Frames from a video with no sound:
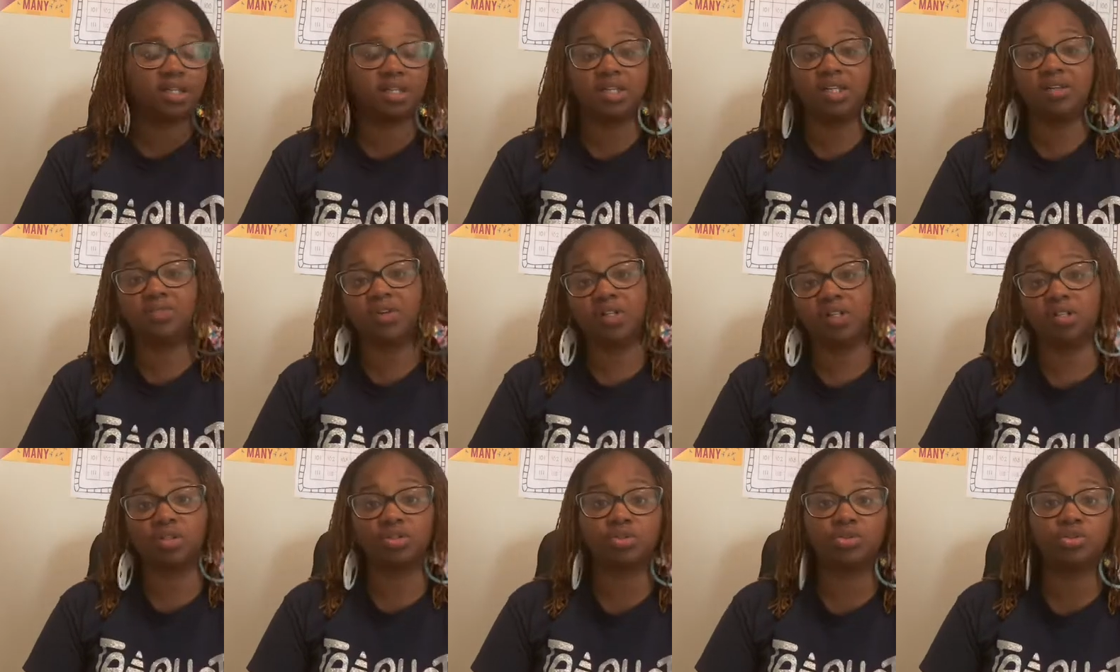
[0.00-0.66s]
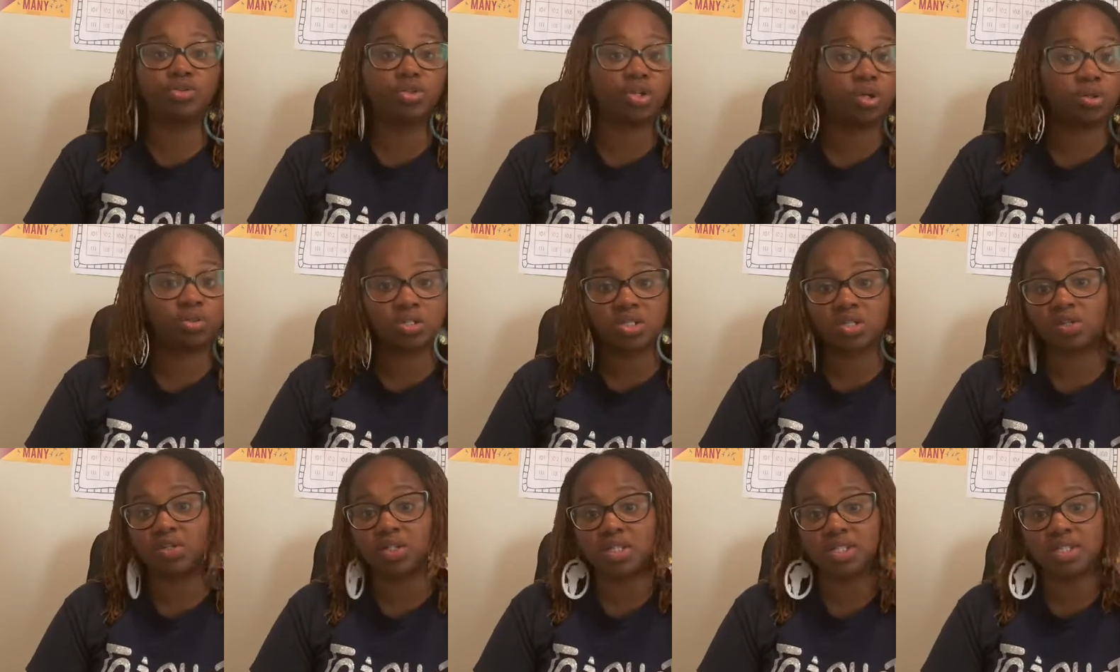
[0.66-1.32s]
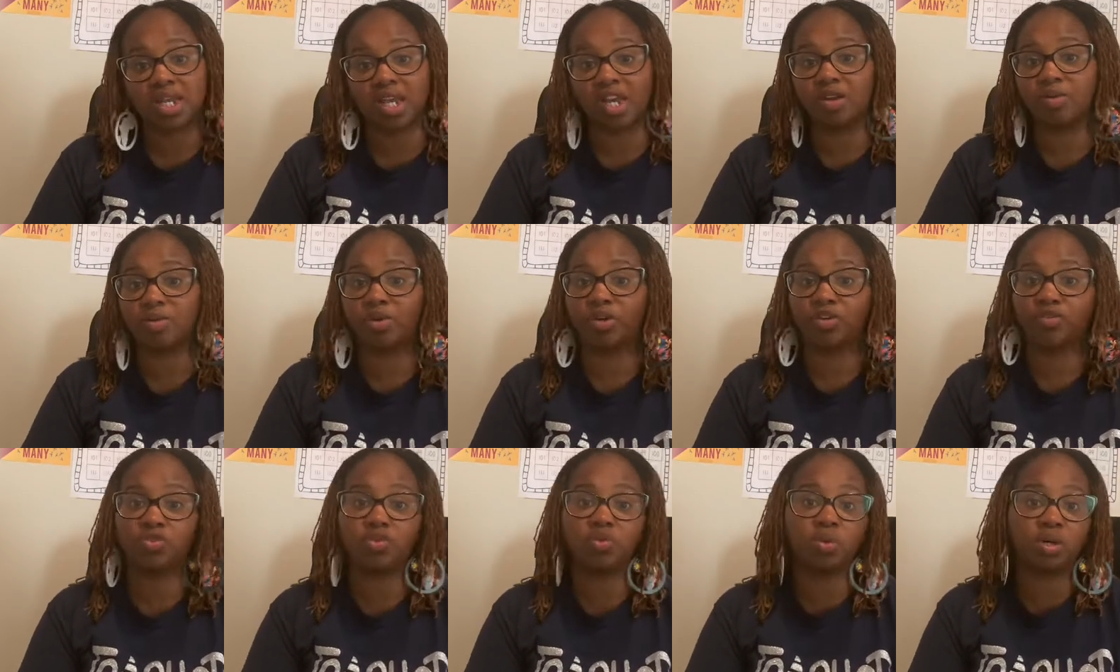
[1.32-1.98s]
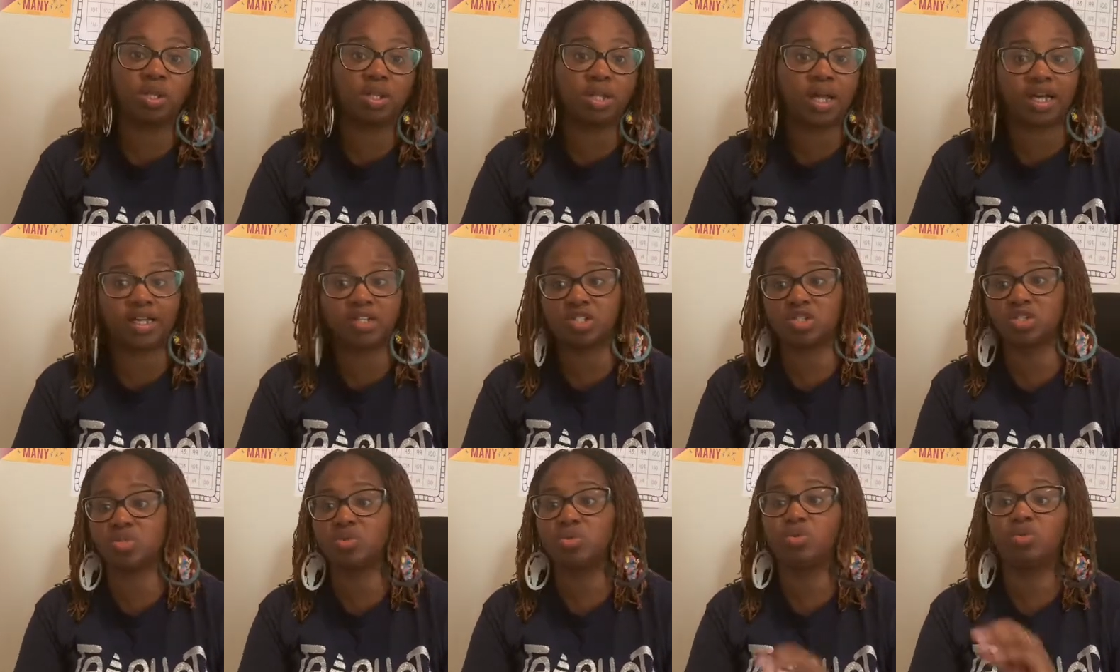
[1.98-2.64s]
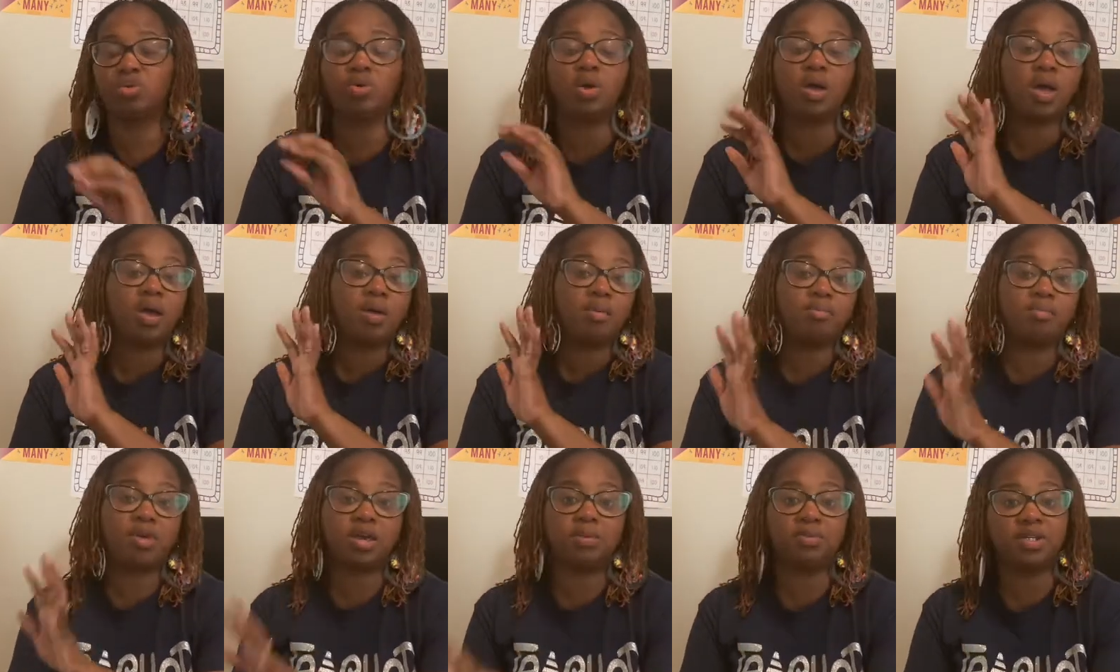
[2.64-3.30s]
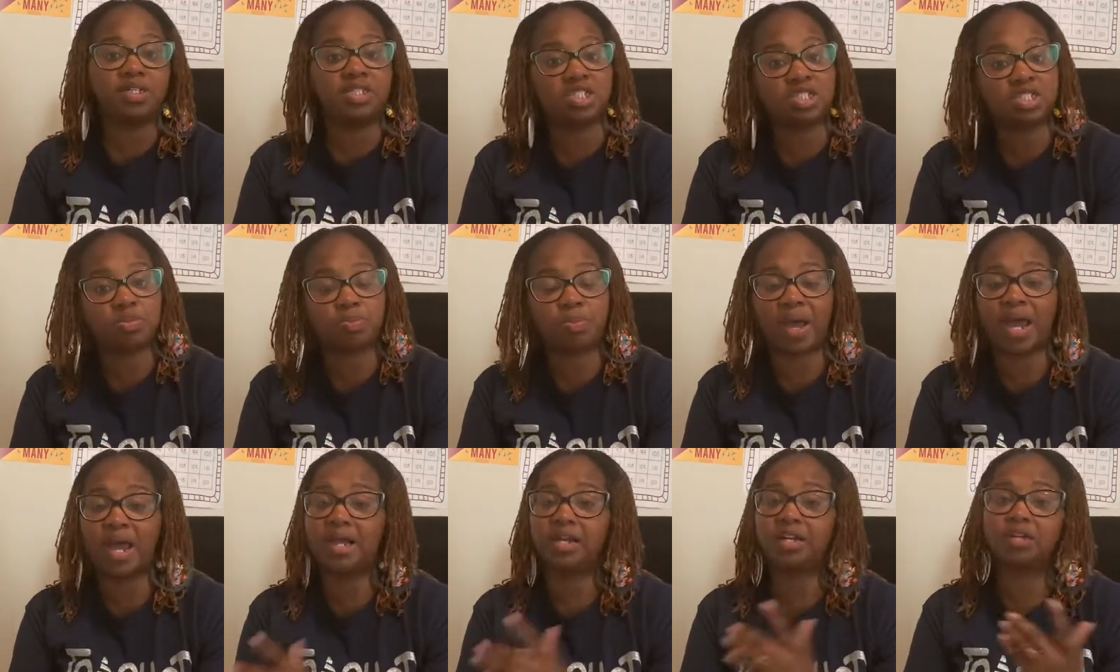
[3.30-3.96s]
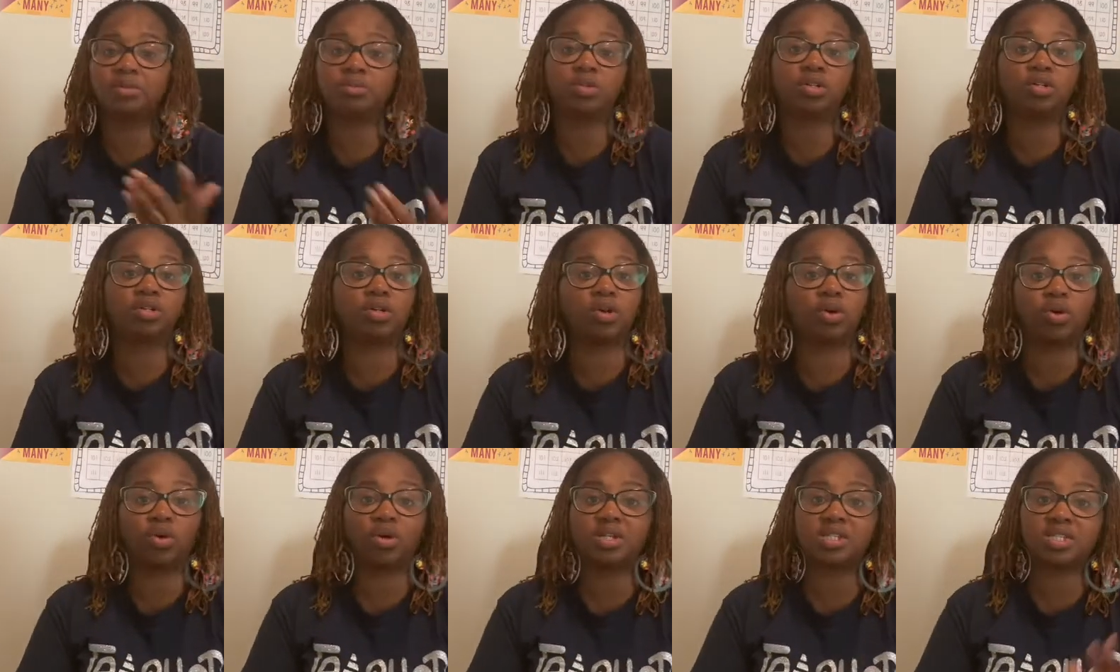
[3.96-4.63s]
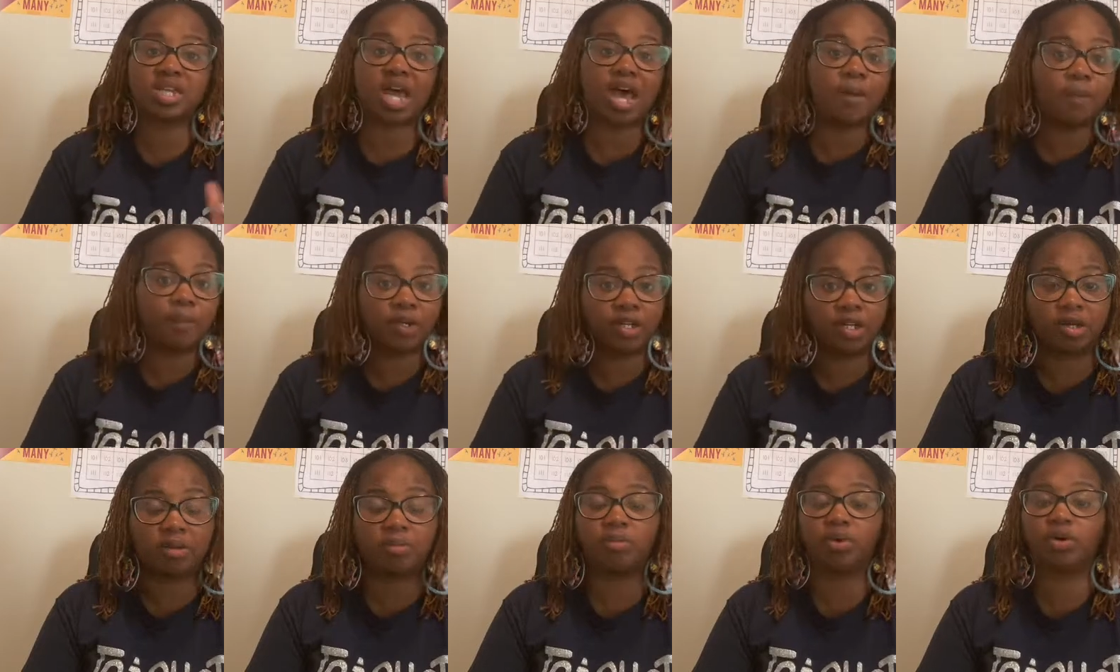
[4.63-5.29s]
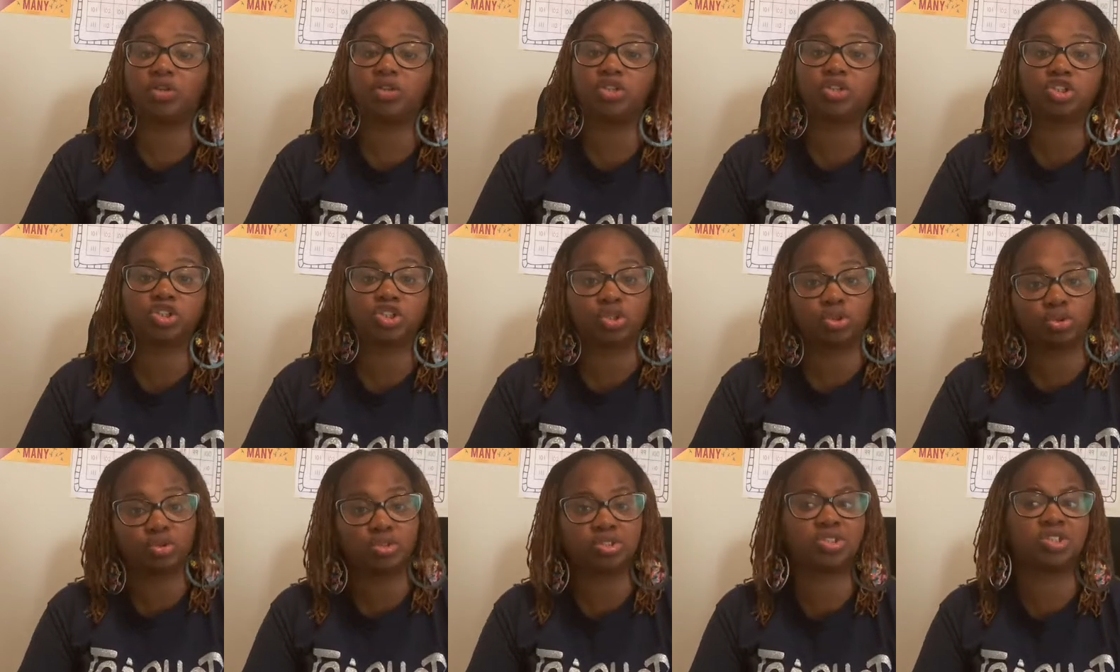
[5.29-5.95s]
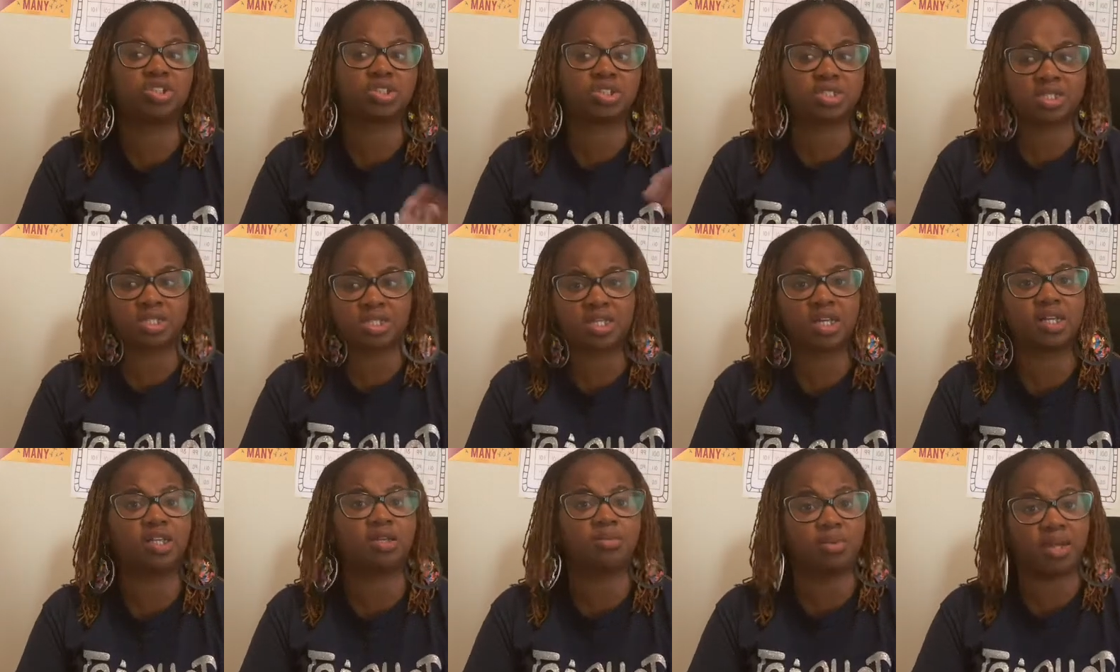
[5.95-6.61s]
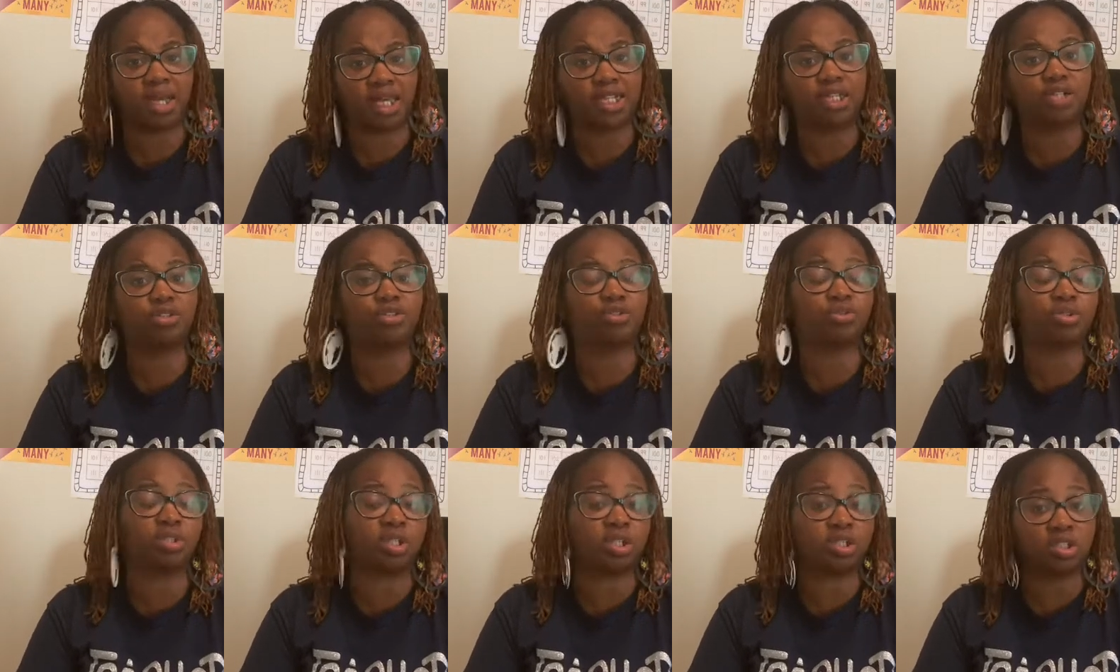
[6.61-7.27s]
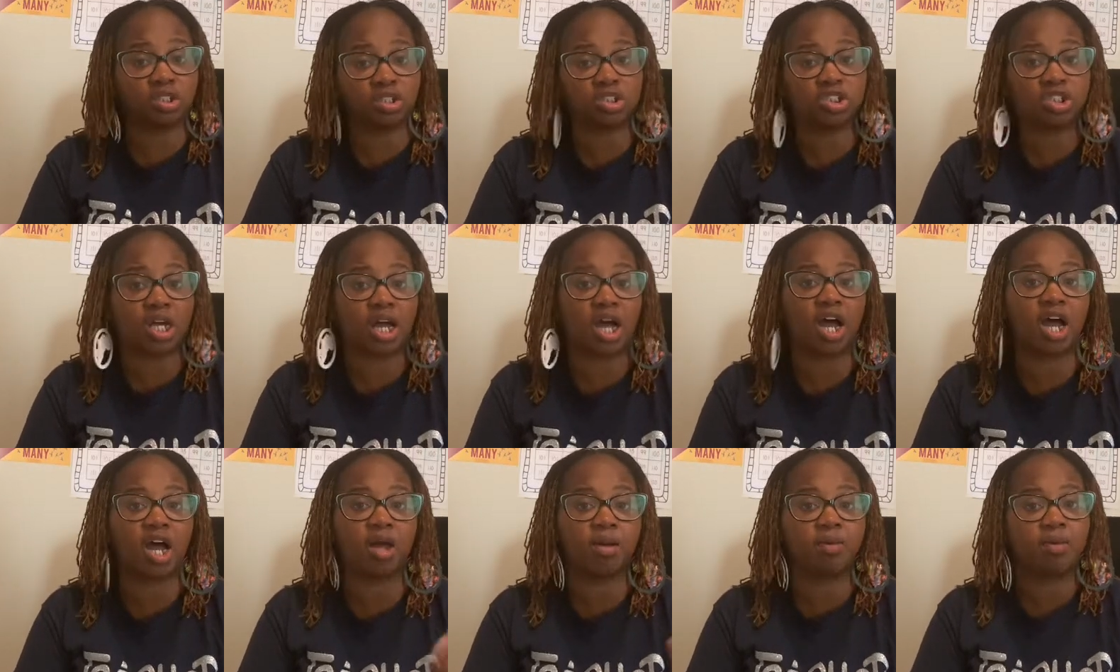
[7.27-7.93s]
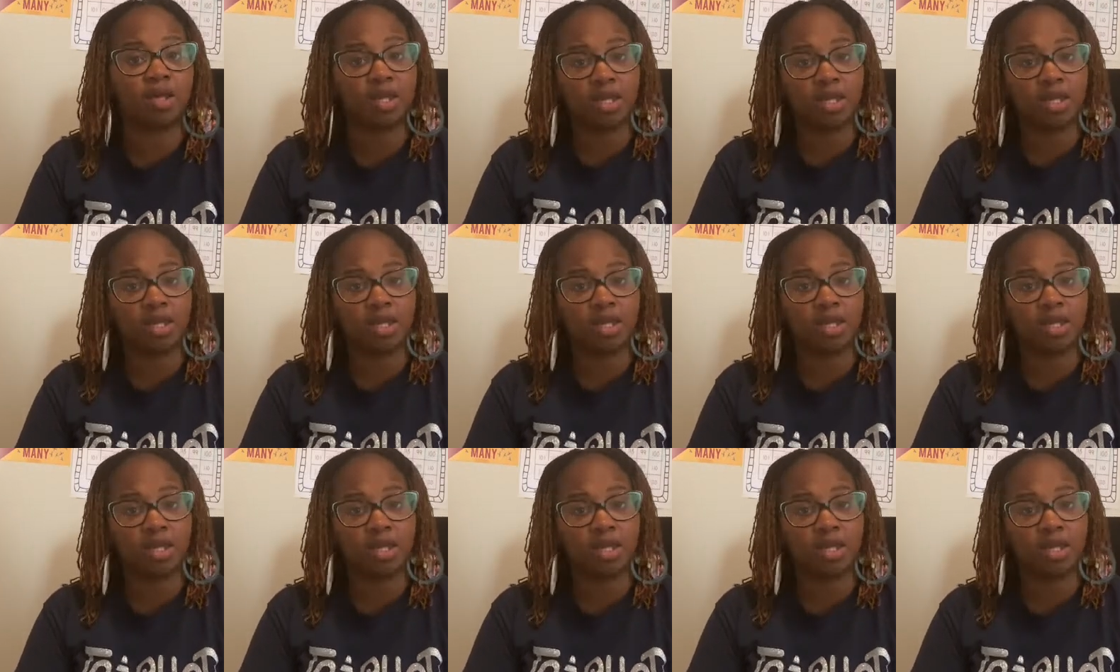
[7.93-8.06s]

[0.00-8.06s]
leaving little notes on the table if you would like to, maybe just patting them on or tapping them on the shoulder just to tell them, hey, you're doing a good job,